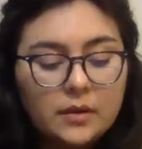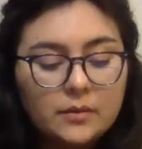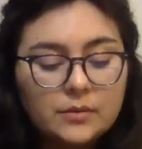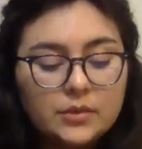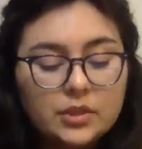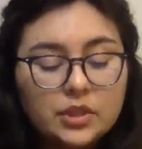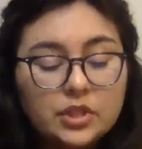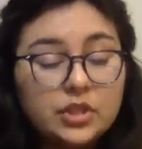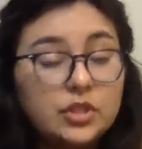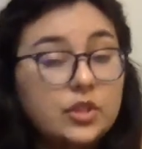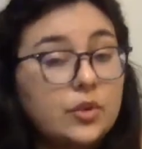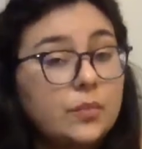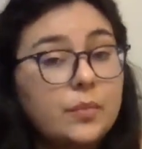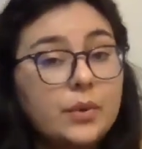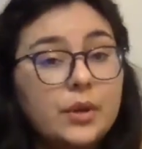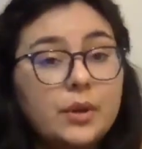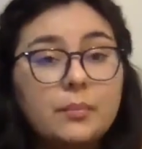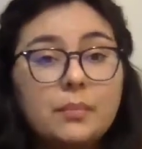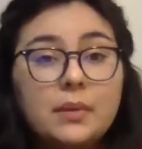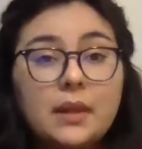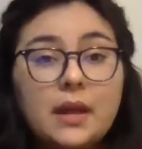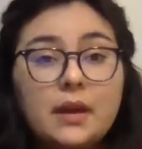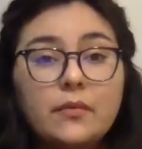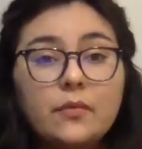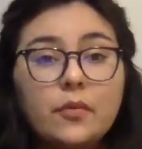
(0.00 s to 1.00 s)
Just don't put a
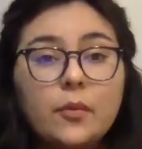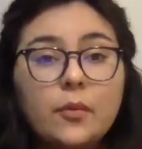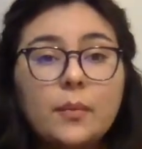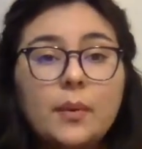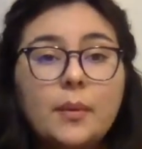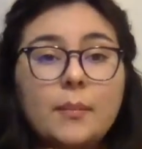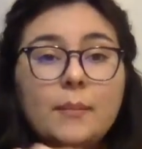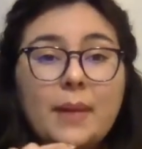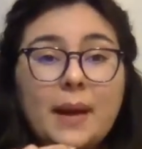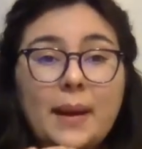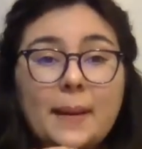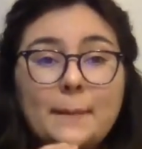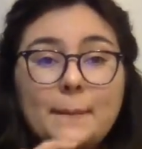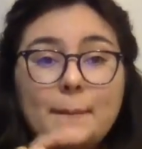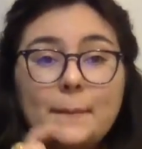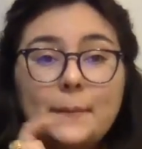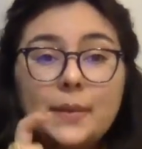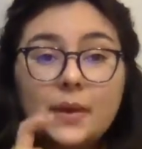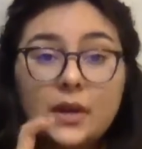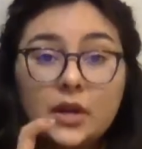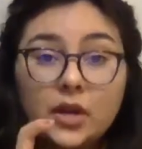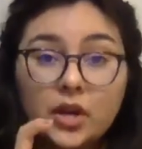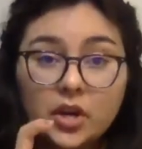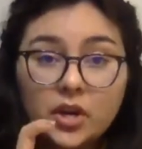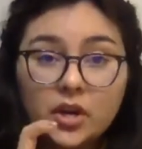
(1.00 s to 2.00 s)
platform, and buy
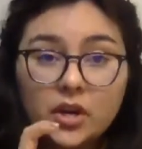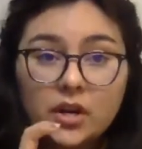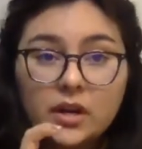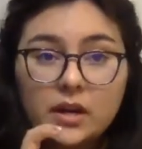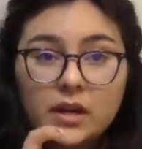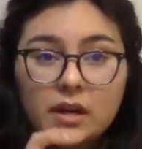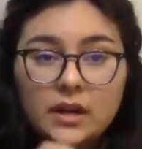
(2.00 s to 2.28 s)
bigger